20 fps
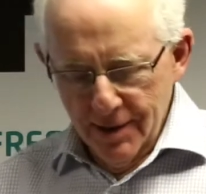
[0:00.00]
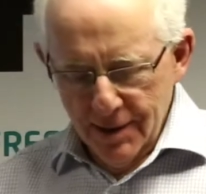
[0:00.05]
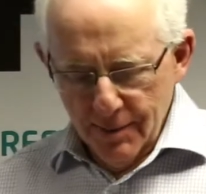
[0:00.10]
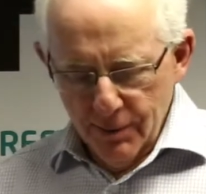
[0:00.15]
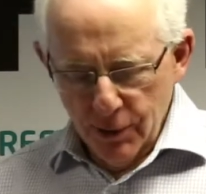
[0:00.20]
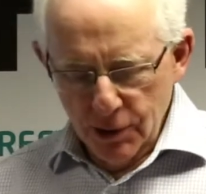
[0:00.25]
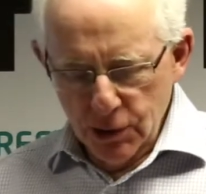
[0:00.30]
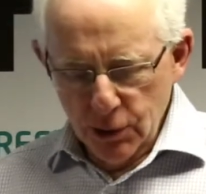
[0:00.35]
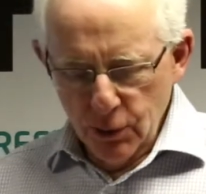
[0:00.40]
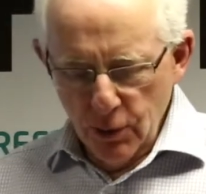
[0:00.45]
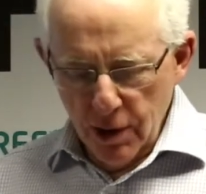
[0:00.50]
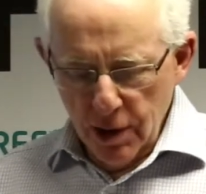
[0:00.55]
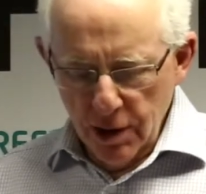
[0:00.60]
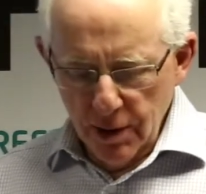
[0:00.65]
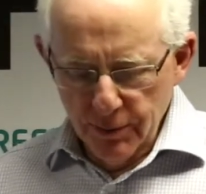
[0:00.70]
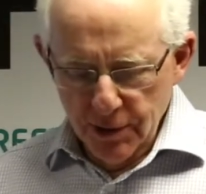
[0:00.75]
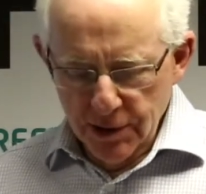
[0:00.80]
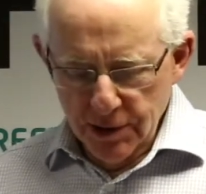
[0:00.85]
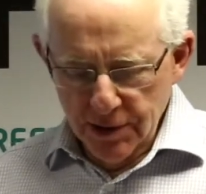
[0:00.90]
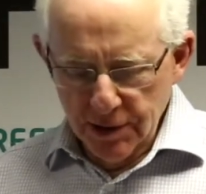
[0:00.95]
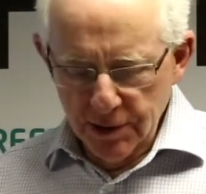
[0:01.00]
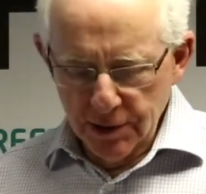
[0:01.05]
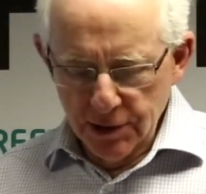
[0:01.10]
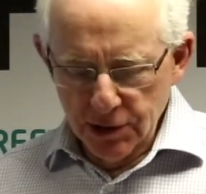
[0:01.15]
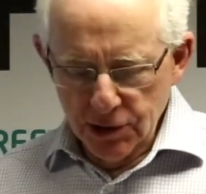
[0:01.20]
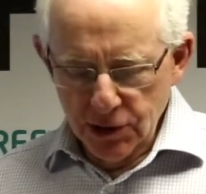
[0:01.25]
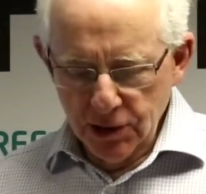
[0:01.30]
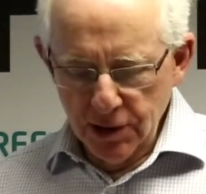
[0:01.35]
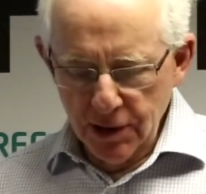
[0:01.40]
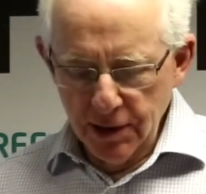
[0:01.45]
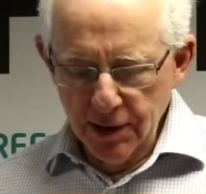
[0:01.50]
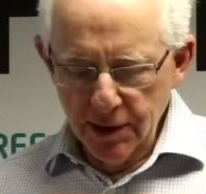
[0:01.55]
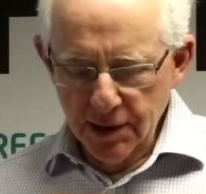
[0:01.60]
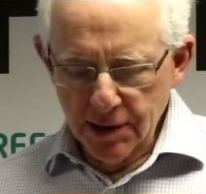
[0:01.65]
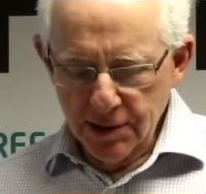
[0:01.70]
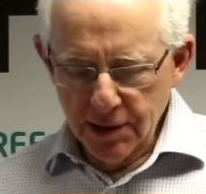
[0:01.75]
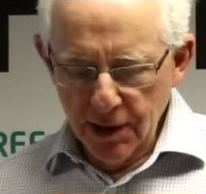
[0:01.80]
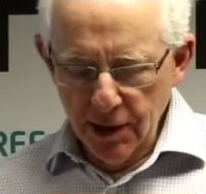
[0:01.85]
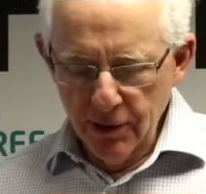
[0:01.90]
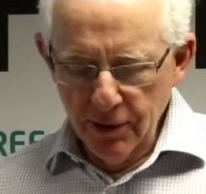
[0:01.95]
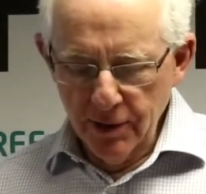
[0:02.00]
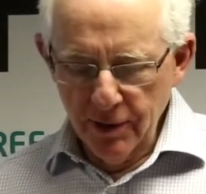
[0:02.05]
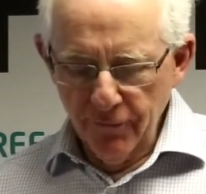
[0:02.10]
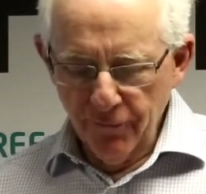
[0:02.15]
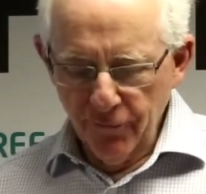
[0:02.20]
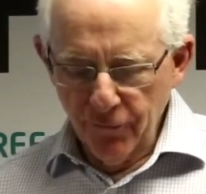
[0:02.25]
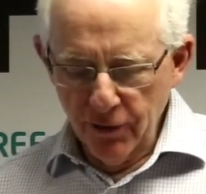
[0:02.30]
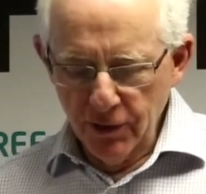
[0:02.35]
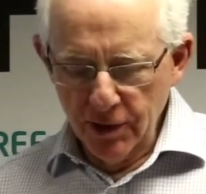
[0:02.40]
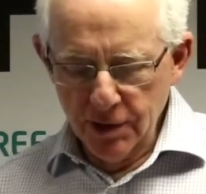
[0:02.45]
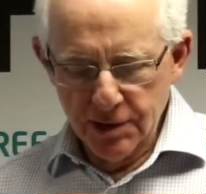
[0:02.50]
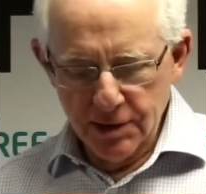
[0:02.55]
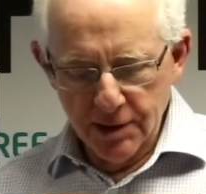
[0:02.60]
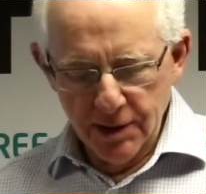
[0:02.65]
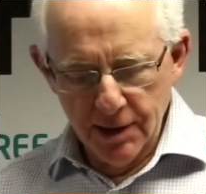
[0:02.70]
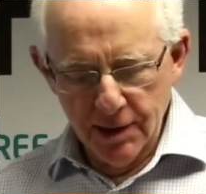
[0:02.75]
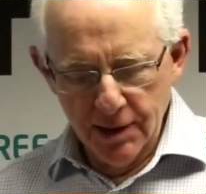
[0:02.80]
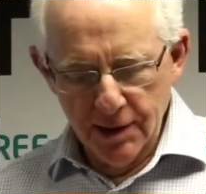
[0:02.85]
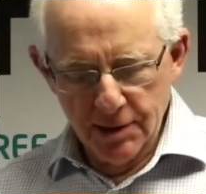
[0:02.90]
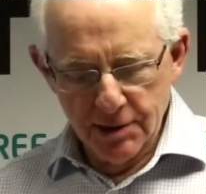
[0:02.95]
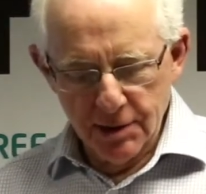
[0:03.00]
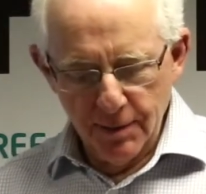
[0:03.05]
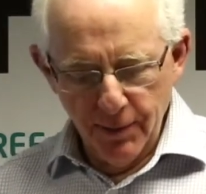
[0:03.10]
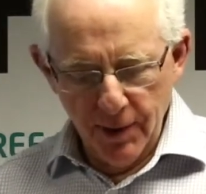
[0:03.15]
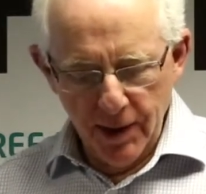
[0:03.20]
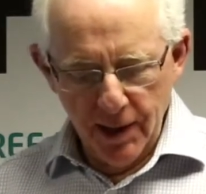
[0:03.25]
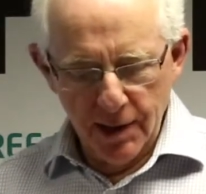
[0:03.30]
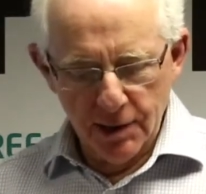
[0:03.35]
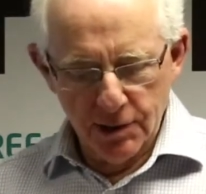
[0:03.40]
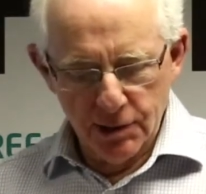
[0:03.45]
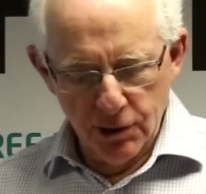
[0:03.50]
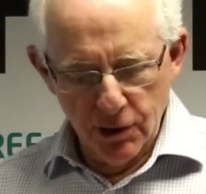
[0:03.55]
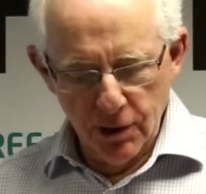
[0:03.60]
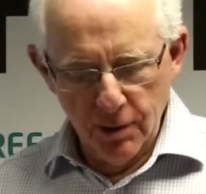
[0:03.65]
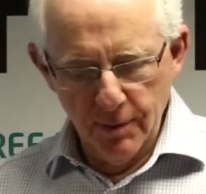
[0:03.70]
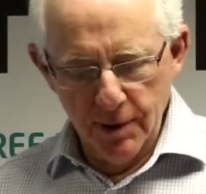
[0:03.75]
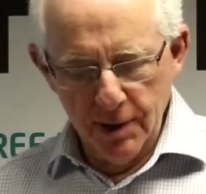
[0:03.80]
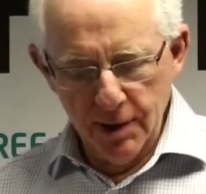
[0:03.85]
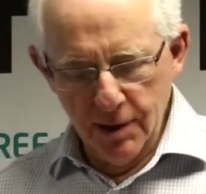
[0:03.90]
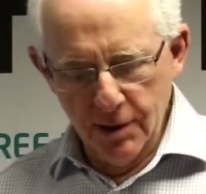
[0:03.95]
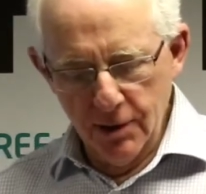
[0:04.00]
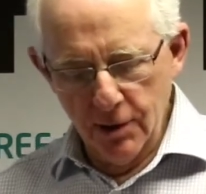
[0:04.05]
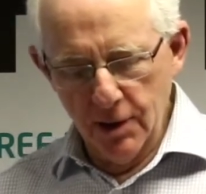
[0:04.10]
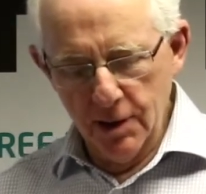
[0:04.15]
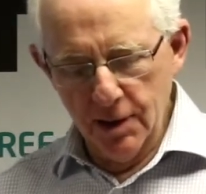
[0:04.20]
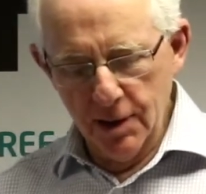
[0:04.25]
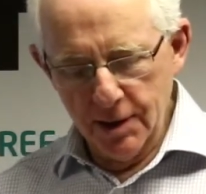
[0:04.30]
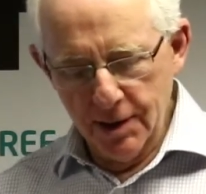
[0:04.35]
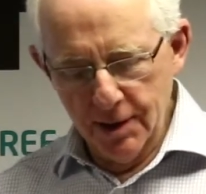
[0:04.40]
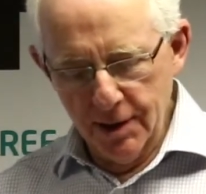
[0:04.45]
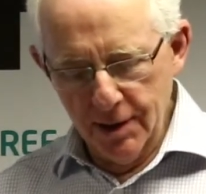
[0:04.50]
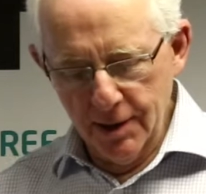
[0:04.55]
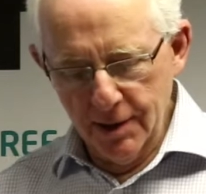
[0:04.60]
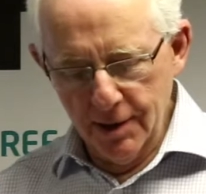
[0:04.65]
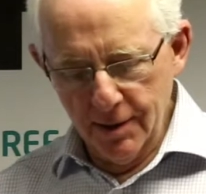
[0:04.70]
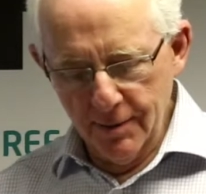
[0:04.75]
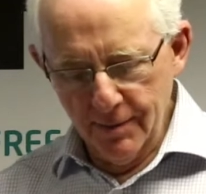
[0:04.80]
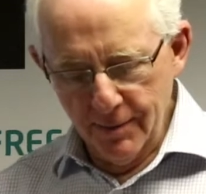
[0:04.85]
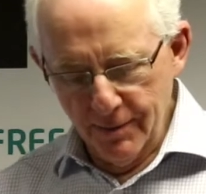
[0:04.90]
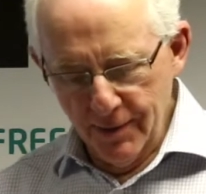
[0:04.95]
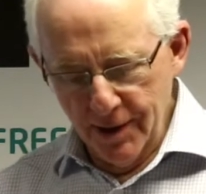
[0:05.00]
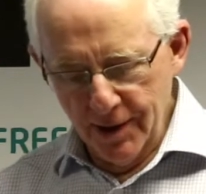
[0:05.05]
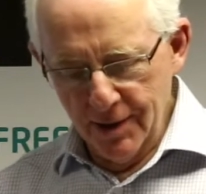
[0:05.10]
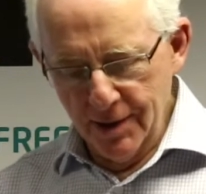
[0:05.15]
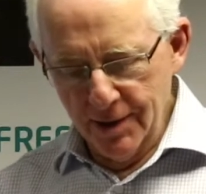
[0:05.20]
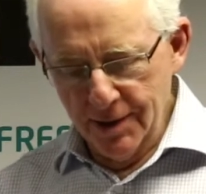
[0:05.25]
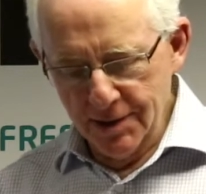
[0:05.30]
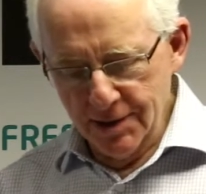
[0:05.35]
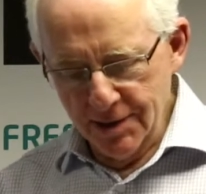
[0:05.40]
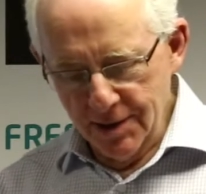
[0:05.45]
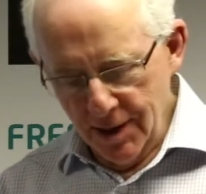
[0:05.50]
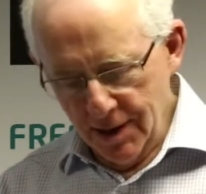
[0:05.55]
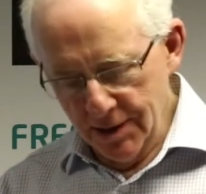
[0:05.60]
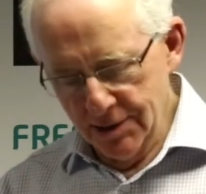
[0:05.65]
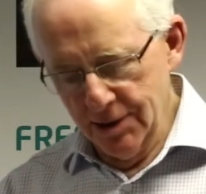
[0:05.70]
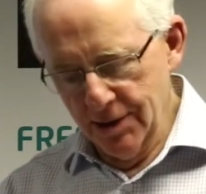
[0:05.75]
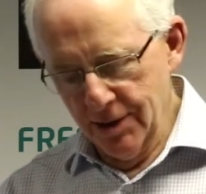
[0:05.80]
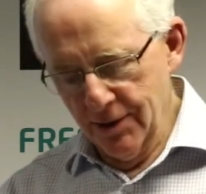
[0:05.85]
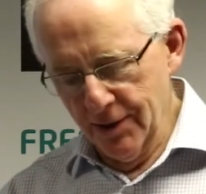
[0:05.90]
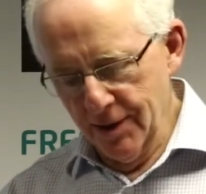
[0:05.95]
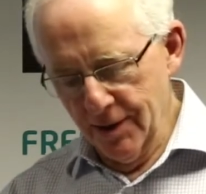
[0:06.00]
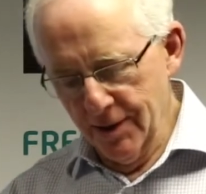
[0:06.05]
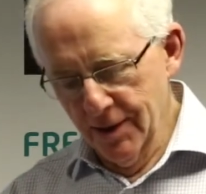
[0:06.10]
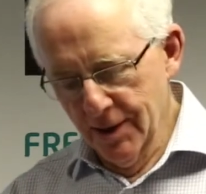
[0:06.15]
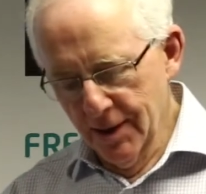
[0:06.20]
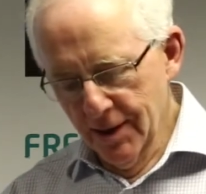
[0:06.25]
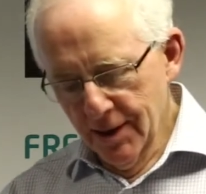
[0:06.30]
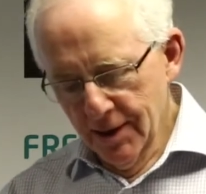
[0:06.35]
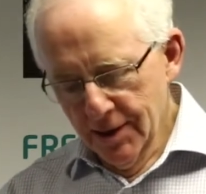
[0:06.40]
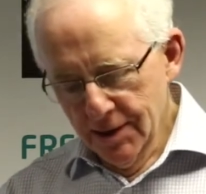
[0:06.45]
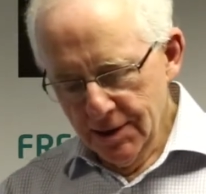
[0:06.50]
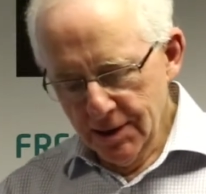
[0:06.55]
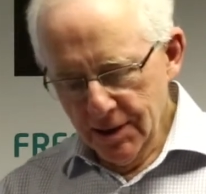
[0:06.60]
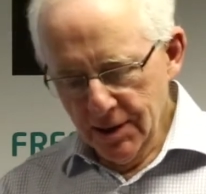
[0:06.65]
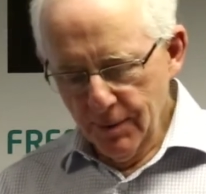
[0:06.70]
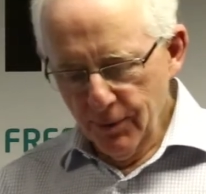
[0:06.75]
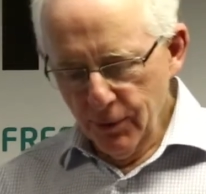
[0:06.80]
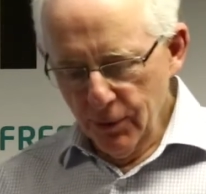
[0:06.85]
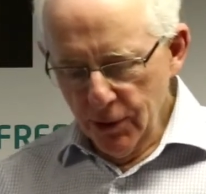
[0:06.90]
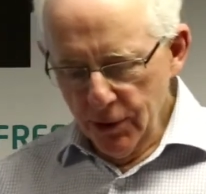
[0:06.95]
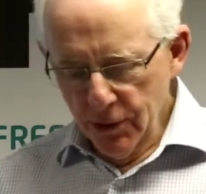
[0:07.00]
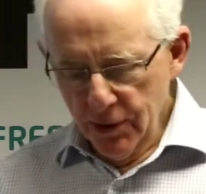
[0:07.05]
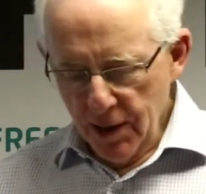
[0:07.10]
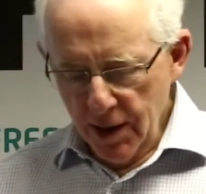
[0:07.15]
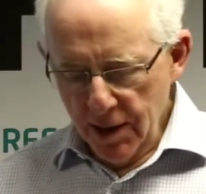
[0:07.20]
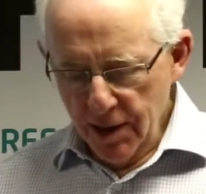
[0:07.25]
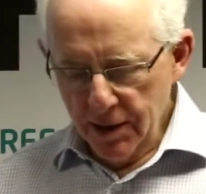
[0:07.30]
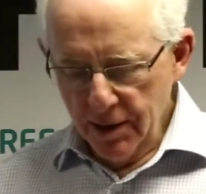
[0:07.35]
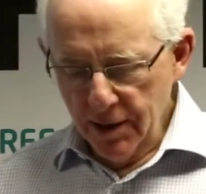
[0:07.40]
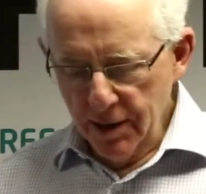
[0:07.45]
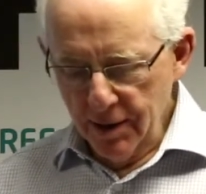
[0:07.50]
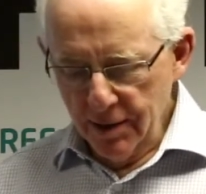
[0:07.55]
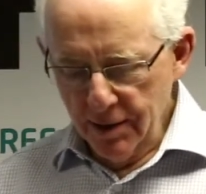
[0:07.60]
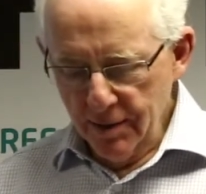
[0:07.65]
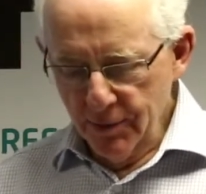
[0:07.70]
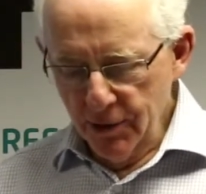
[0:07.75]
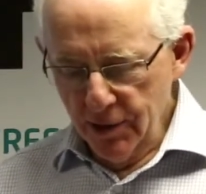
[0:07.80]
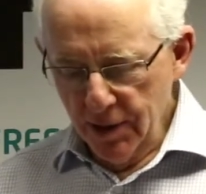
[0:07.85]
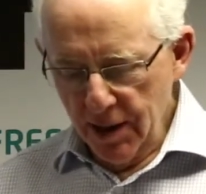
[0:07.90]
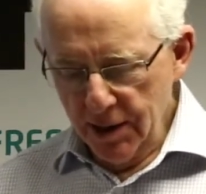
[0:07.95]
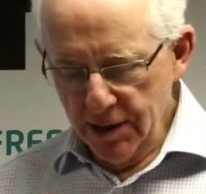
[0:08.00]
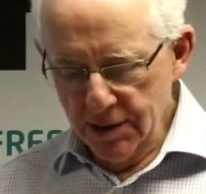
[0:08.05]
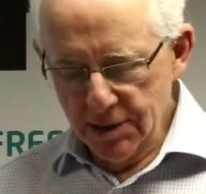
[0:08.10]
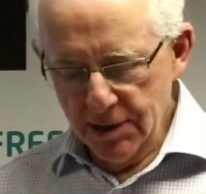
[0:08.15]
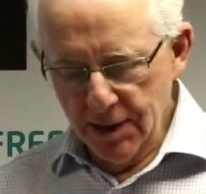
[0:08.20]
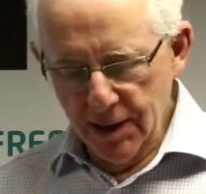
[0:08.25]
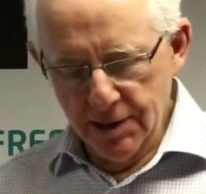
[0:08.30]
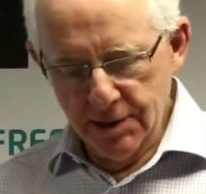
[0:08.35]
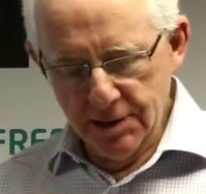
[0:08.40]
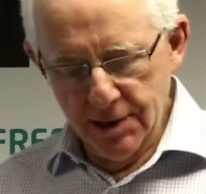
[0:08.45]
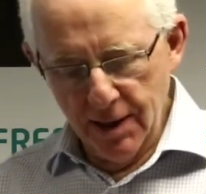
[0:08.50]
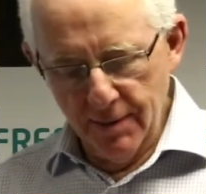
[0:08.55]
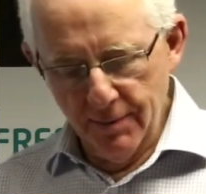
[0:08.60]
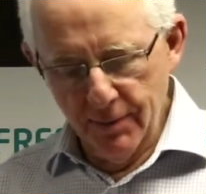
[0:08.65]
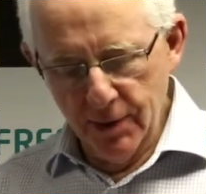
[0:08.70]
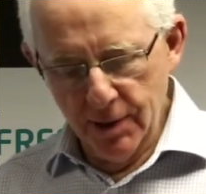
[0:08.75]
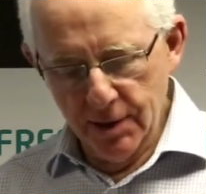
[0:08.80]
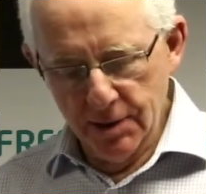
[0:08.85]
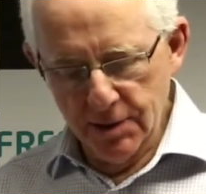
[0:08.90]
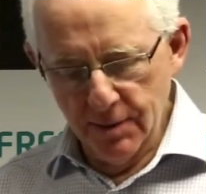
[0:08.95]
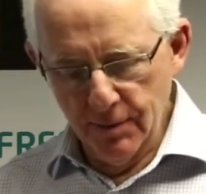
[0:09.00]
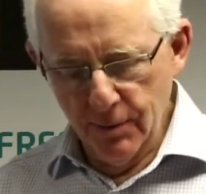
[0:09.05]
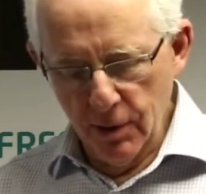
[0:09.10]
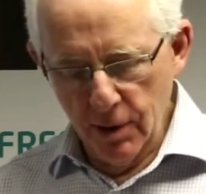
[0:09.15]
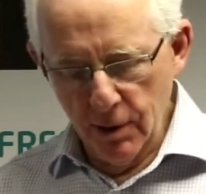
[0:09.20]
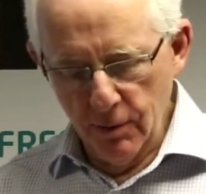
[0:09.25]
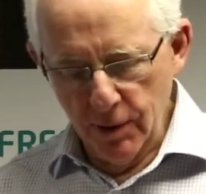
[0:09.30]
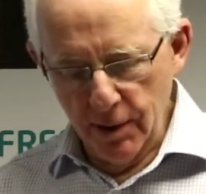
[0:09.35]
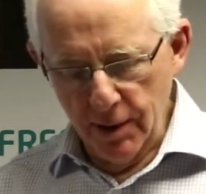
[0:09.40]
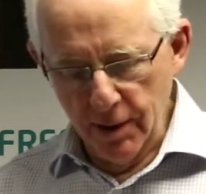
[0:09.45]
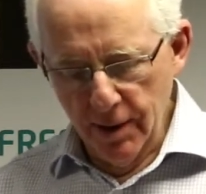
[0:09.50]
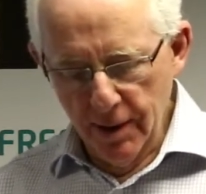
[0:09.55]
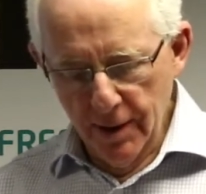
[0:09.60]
Botswana, Brazil, Chile, Estonia, France, India, Japan, Germany, Ghana, Kenya, Netherlands, Nigeria, Singapore, United Kingdom, United States, Zambia, and Zimbabwe.